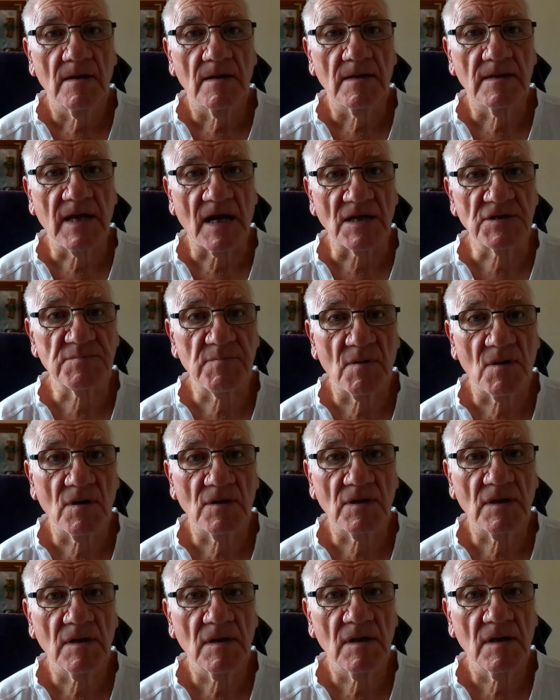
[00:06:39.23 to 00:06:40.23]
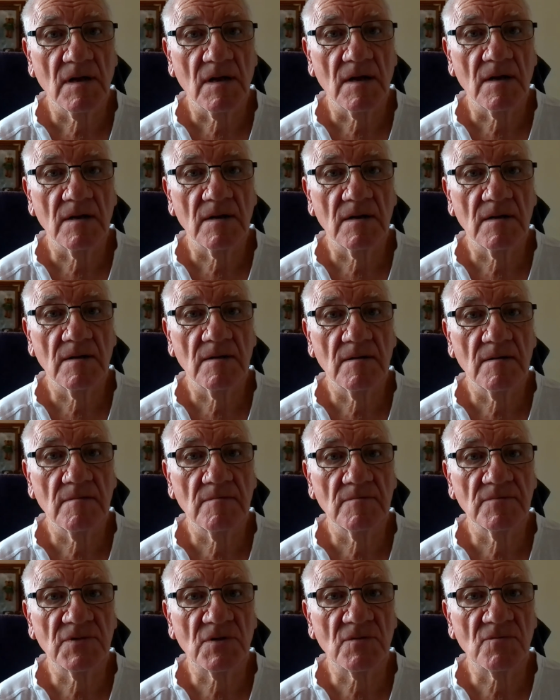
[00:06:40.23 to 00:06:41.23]
gas burner
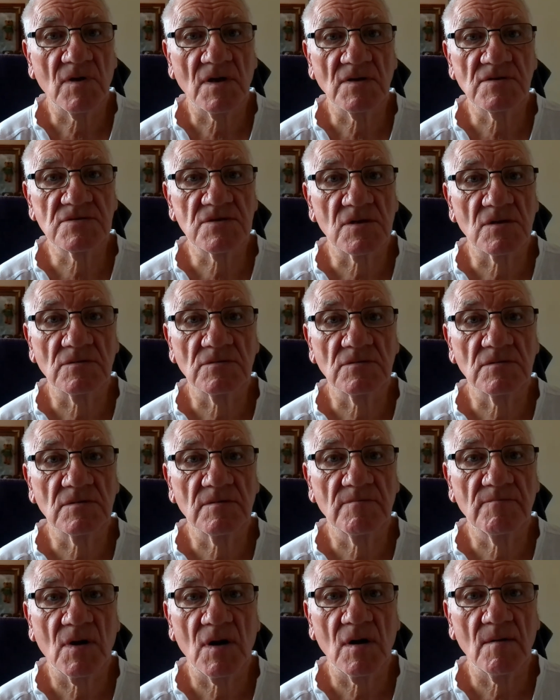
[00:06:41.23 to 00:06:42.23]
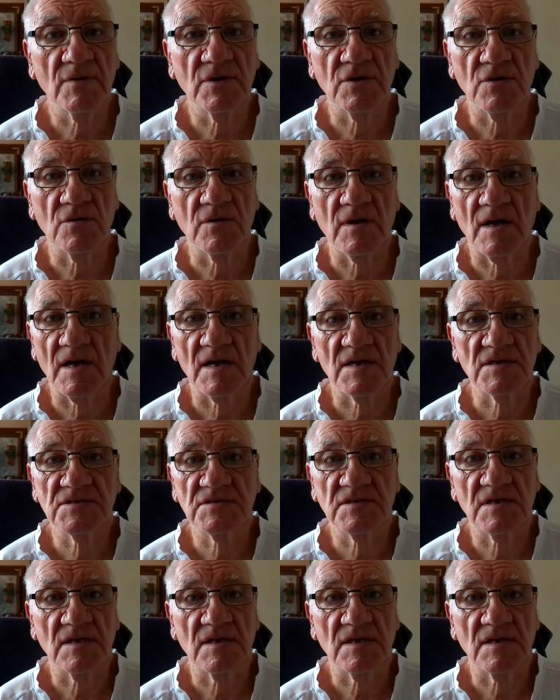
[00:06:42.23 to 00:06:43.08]
that runs on barbecue gas,